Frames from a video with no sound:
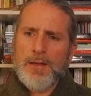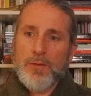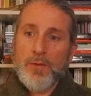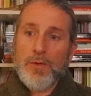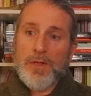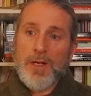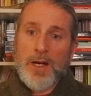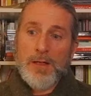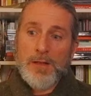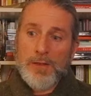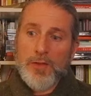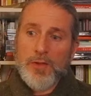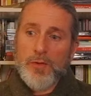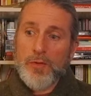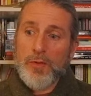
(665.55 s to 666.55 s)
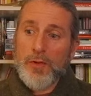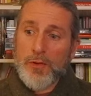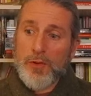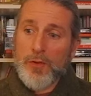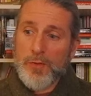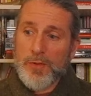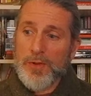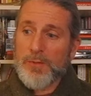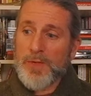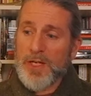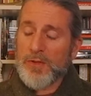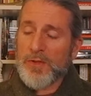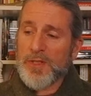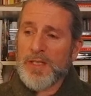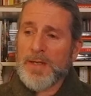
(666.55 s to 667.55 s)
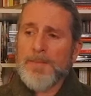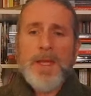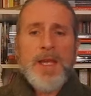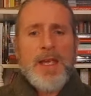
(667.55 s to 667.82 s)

Northern Ireland's tourism agency,